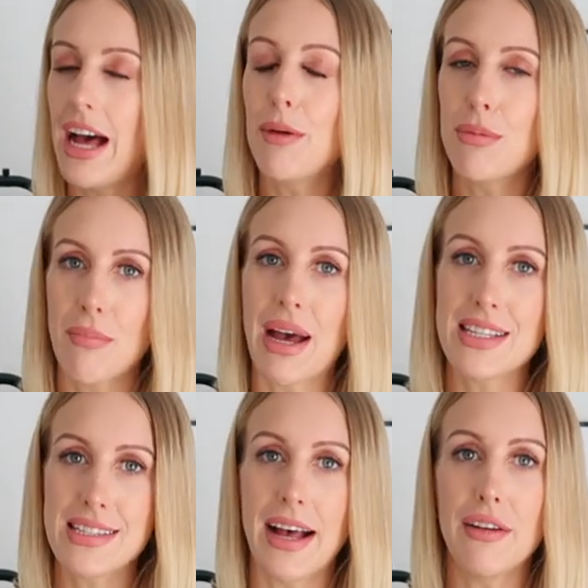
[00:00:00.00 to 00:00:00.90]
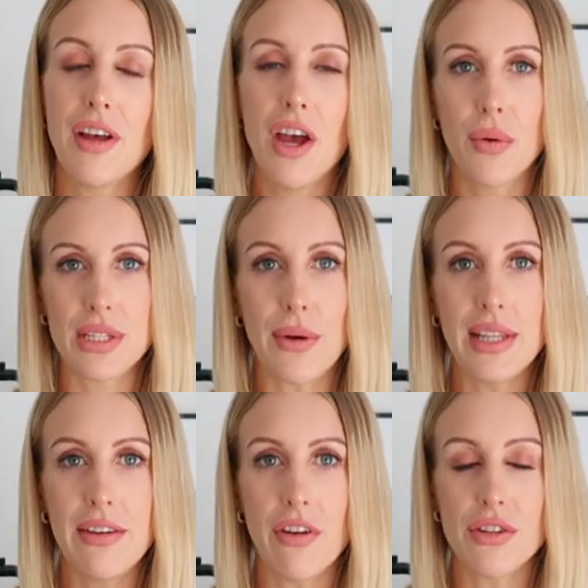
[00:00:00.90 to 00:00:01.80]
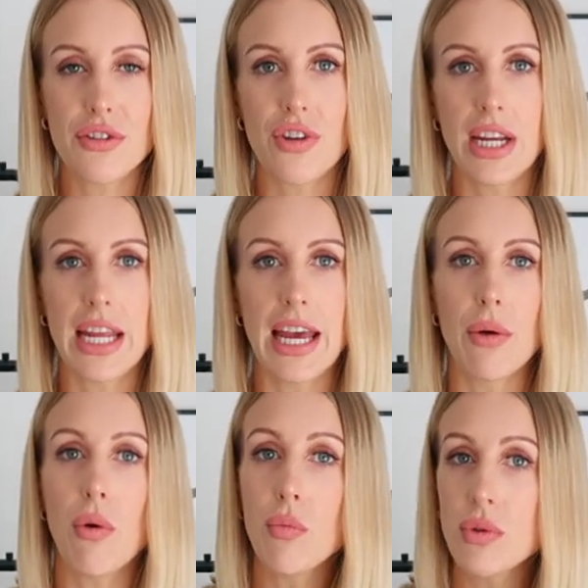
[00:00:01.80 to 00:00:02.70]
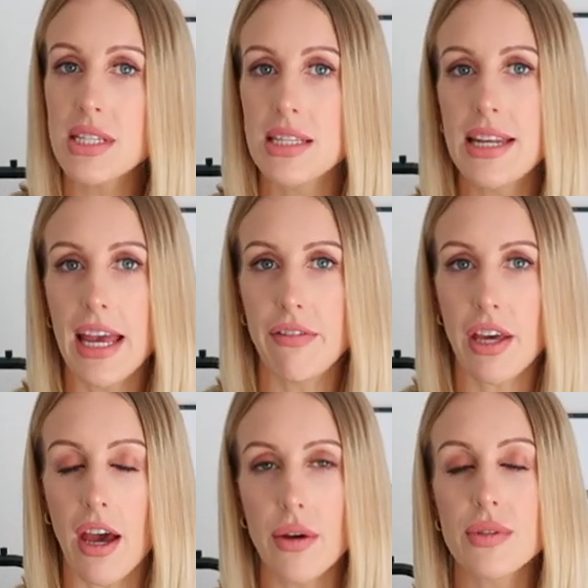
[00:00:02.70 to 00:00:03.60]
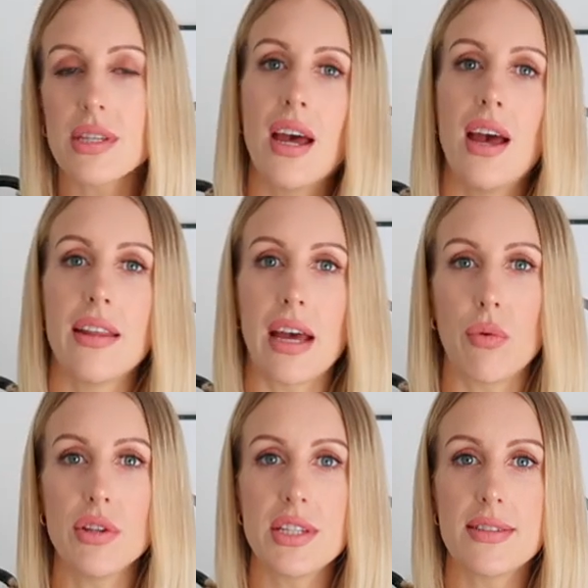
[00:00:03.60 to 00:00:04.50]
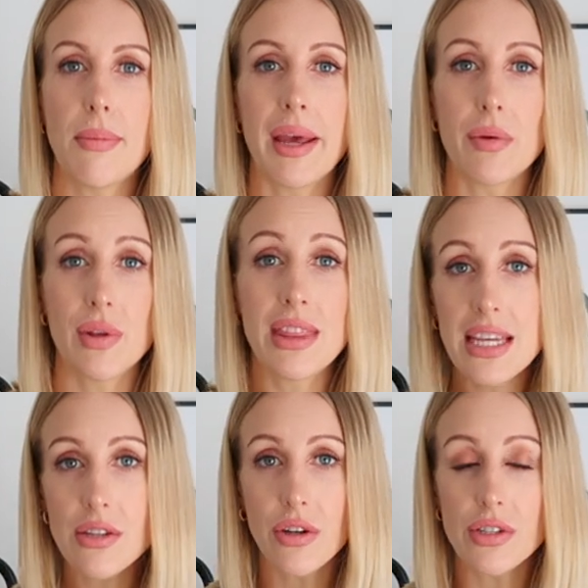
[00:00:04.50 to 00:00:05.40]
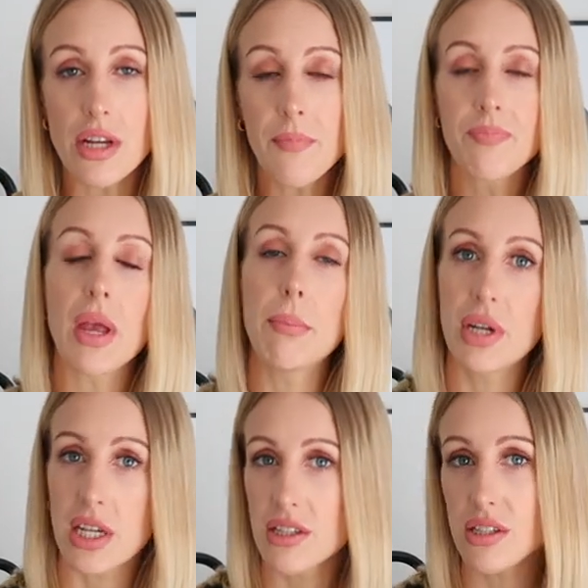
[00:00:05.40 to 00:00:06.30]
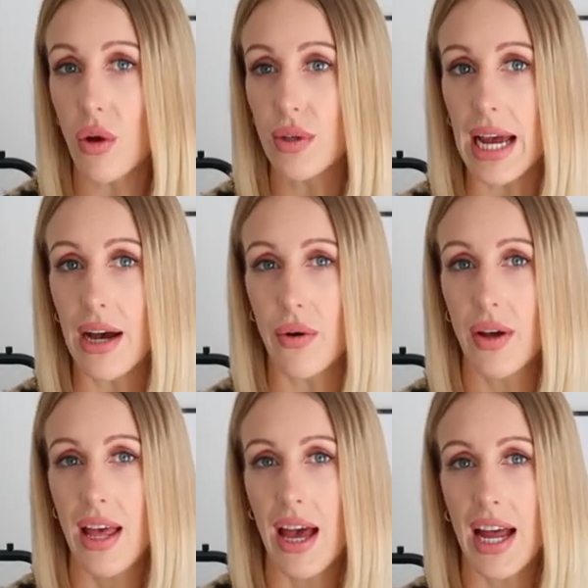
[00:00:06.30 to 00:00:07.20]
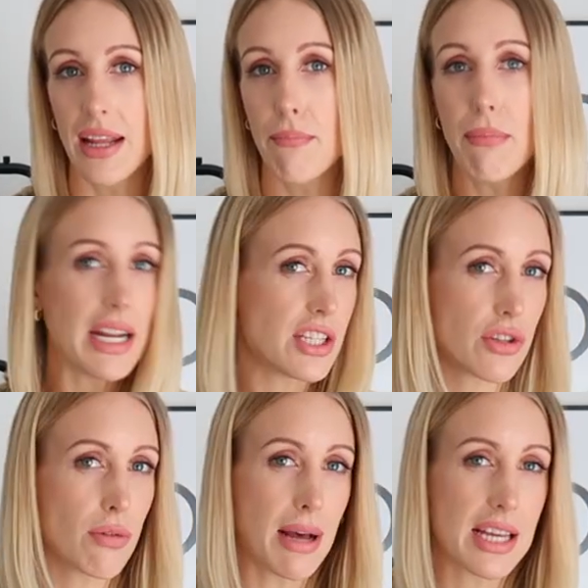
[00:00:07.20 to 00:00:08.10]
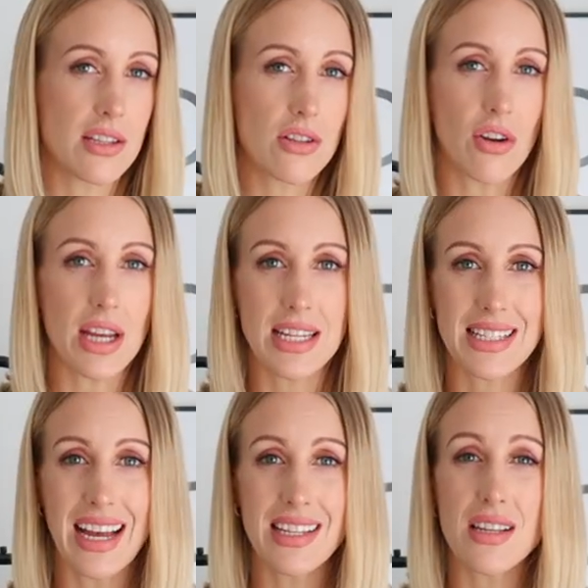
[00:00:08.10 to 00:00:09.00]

help myself, which I'll leave on the screen here. One was this navy coat that I wanted to make with this order, but it had sold out and it managed to come back in stock in a size